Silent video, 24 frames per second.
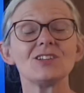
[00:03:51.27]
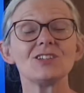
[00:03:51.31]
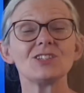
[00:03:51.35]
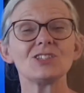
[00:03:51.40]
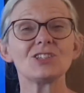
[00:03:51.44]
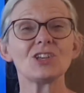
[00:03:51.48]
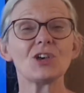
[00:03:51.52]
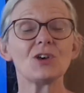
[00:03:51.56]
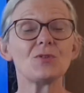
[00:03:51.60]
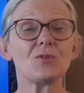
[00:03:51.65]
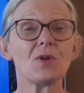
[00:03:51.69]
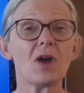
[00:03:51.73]

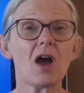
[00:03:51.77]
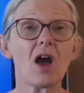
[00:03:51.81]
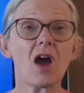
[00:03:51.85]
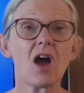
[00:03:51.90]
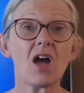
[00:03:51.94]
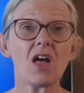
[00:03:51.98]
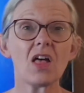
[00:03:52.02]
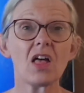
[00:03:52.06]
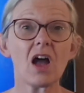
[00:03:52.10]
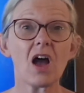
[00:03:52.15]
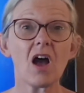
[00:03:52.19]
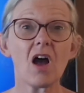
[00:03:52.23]
So
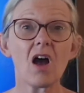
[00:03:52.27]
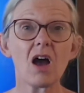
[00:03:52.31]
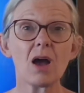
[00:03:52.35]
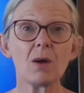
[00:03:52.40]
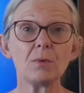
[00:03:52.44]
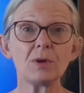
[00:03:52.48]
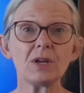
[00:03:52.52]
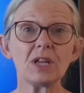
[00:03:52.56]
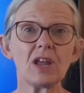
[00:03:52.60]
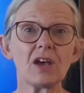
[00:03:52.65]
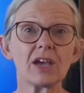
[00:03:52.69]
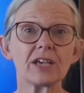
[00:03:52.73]
I
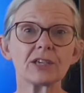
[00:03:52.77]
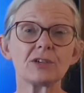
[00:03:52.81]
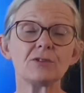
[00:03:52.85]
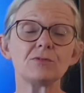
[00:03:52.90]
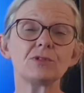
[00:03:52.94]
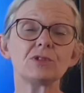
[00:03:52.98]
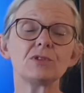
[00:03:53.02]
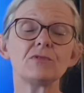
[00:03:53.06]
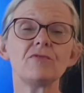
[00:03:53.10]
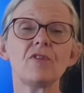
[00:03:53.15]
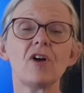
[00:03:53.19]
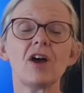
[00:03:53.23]
would like
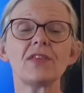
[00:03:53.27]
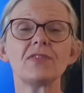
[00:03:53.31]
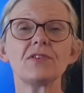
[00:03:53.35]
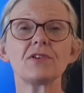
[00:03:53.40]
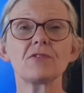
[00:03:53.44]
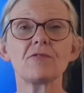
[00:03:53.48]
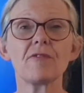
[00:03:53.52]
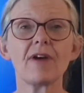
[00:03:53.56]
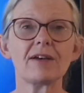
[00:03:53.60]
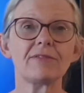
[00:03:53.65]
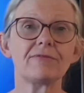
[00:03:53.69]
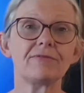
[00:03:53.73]
you to write the
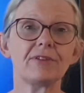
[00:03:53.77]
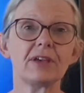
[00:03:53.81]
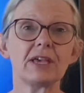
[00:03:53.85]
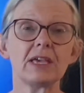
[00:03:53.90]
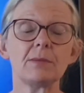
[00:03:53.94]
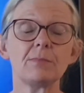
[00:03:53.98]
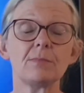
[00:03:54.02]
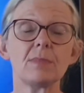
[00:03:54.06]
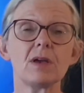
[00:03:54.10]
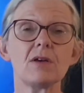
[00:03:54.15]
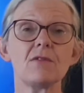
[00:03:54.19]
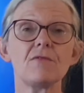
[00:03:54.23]

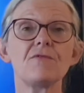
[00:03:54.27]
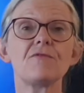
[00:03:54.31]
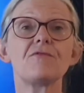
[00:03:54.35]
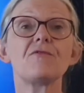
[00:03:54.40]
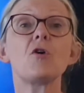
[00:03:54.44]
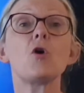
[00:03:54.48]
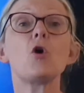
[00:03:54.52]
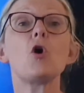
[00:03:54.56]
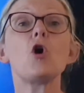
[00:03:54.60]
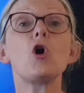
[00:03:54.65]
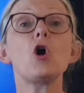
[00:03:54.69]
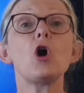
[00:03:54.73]
grapheme
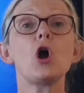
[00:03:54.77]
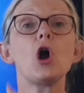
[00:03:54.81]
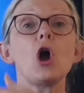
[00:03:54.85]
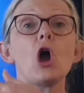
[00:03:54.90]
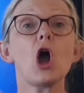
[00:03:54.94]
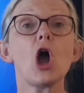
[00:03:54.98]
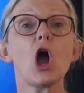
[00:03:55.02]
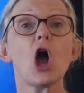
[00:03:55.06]
for